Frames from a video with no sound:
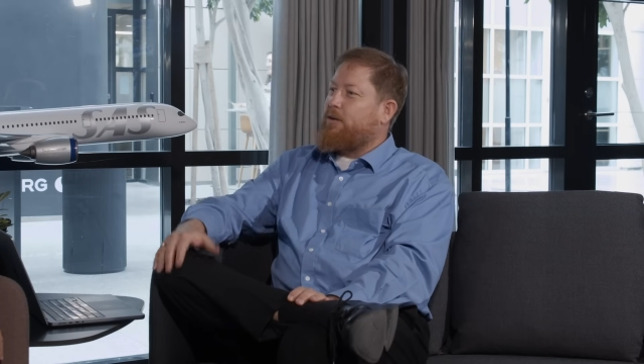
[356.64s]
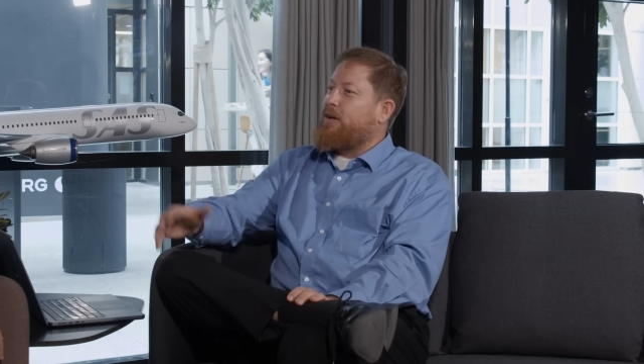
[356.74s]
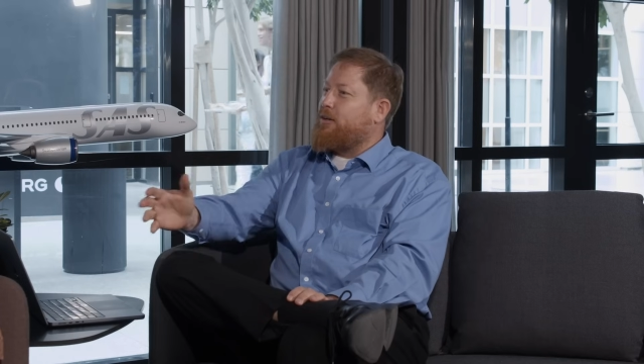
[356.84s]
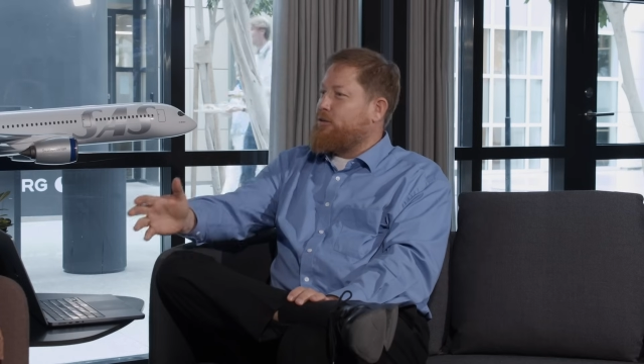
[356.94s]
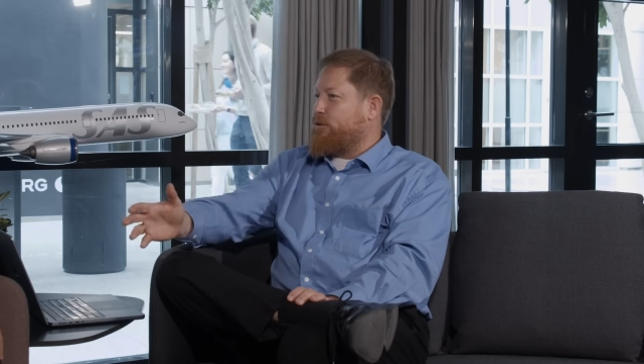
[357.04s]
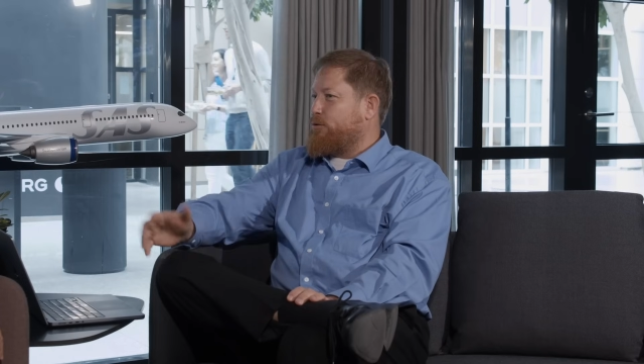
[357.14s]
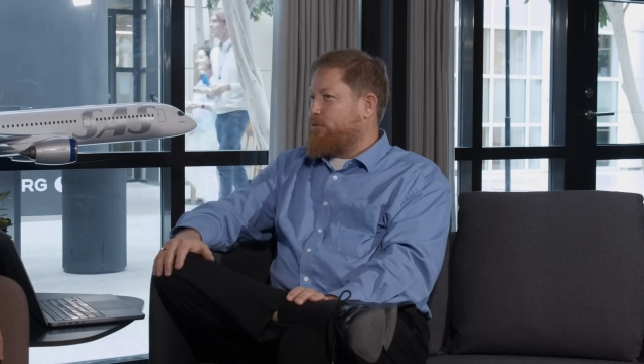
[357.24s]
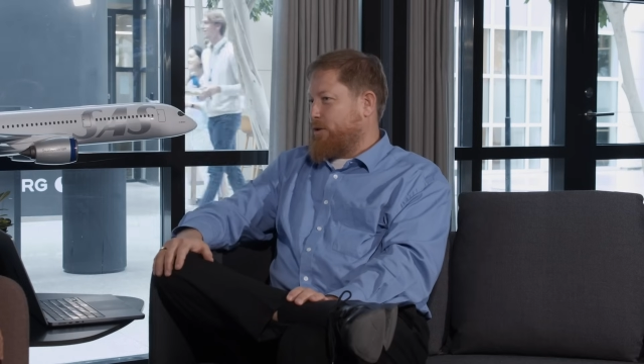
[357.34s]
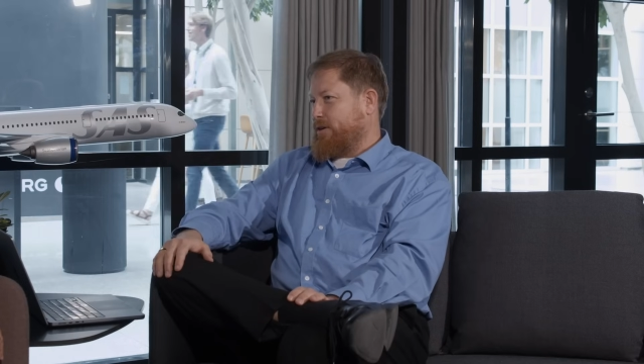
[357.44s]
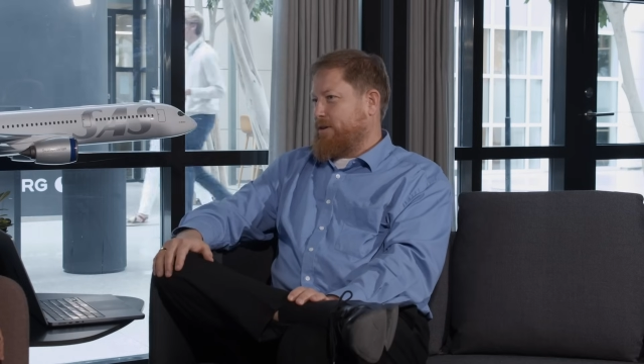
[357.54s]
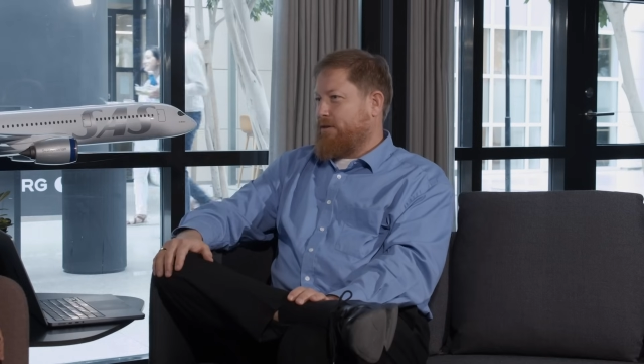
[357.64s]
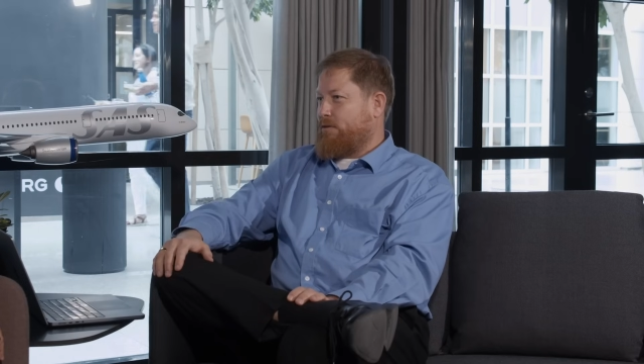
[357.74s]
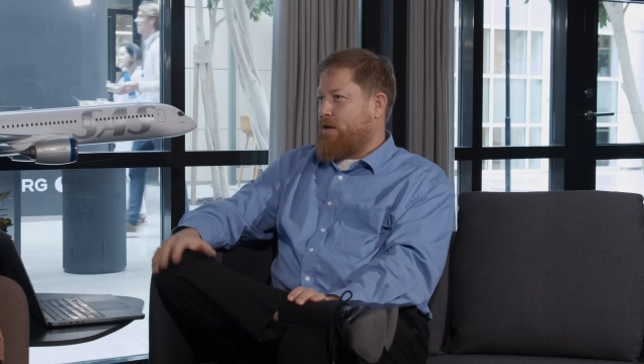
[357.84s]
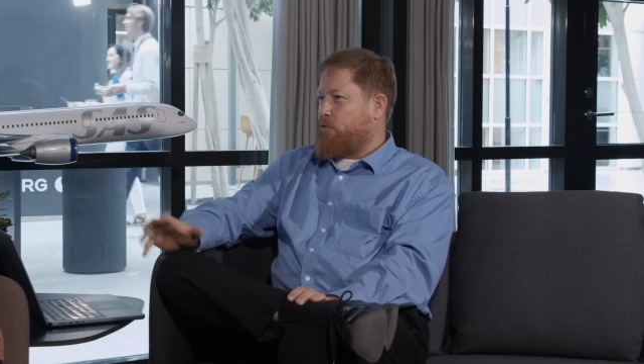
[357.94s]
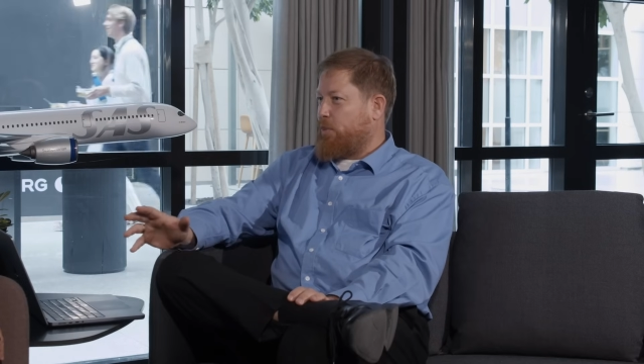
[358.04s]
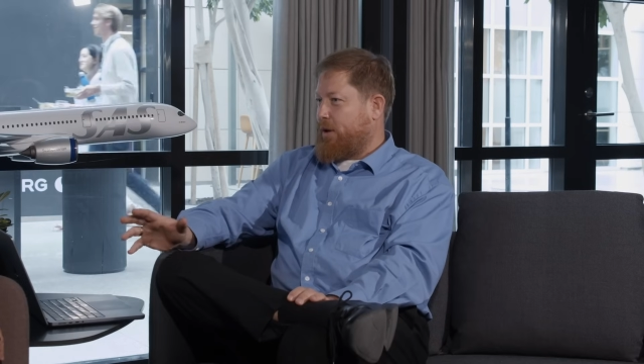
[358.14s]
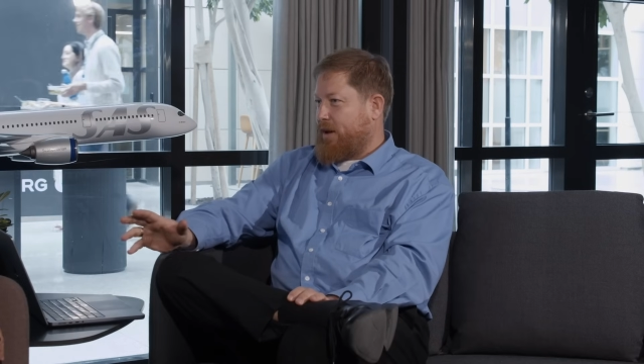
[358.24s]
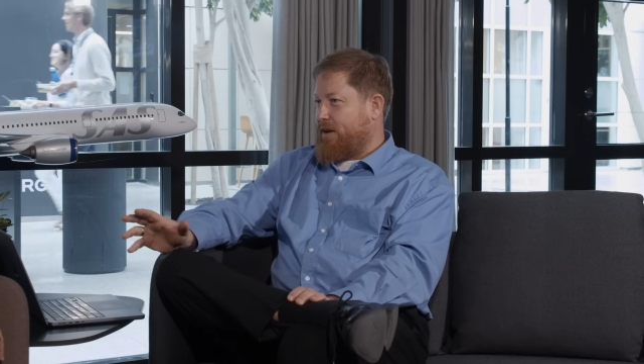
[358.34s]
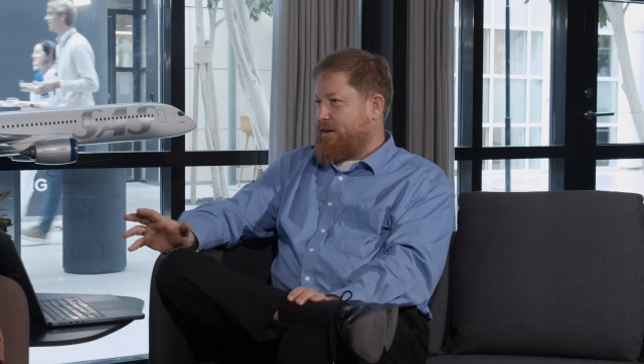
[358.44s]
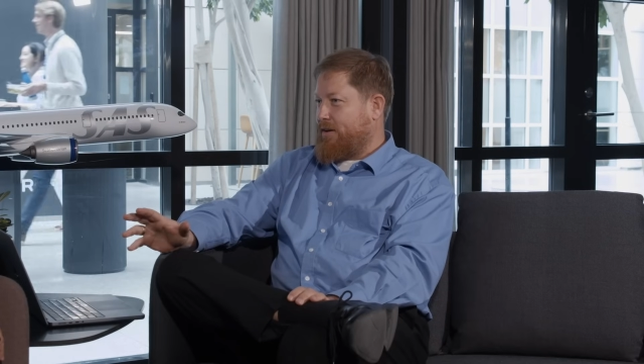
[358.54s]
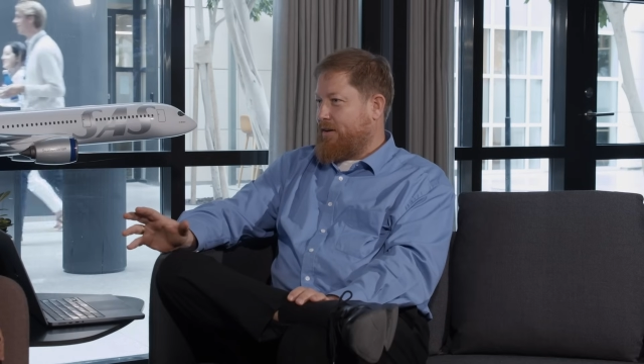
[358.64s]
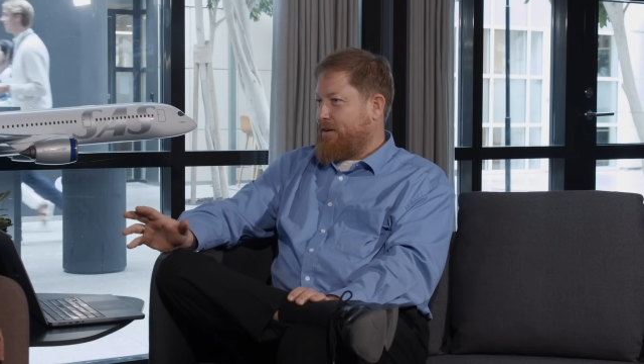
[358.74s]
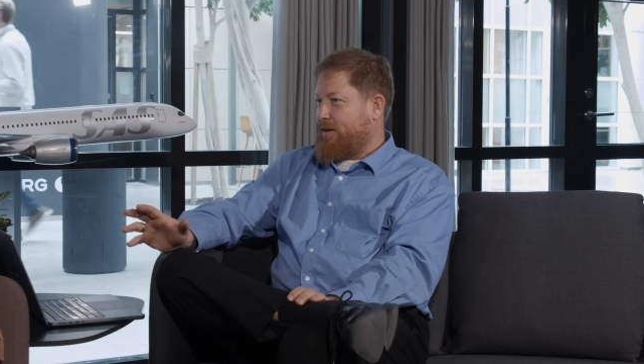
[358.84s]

I know you have a plane